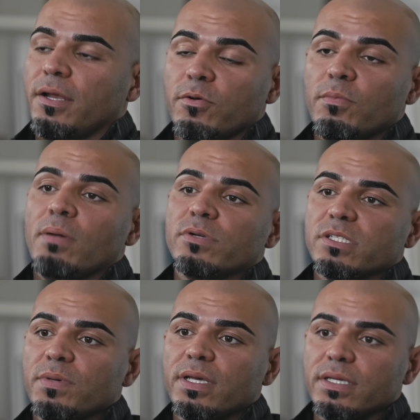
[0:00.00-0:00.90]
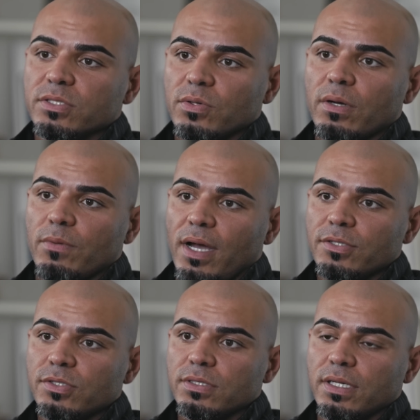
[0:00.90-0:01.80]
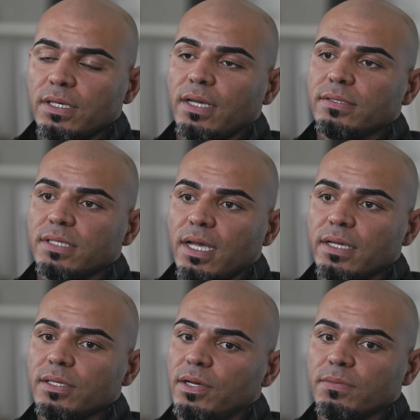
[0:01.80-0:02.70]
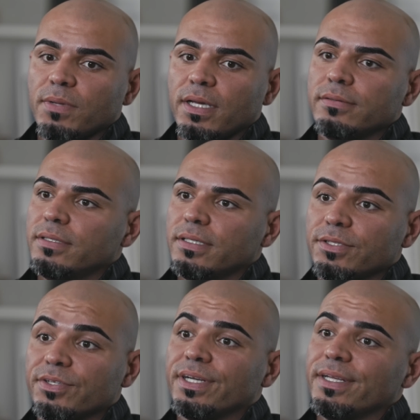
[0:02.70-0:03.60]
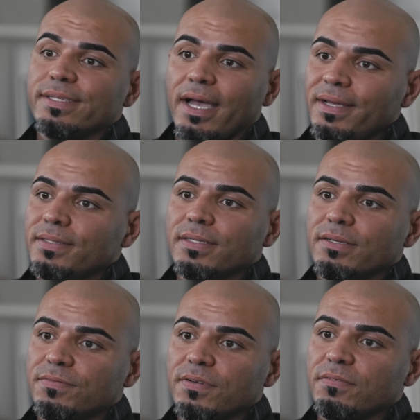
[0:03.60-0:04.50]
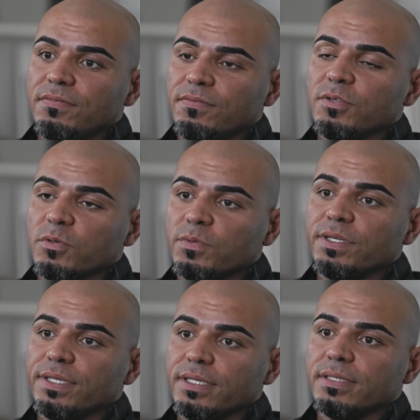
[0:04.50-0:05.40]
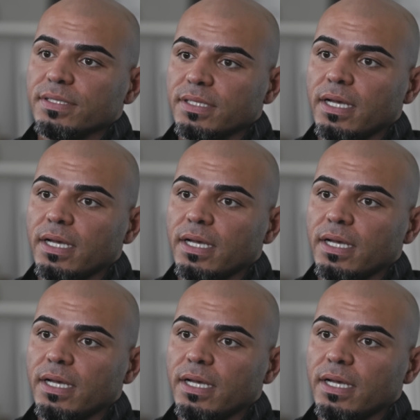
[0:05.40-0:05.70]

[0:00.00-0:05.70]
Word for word: And I remember speaking to Arash, and I said, Look, man, uh, you're gonna die if, if you don't really get this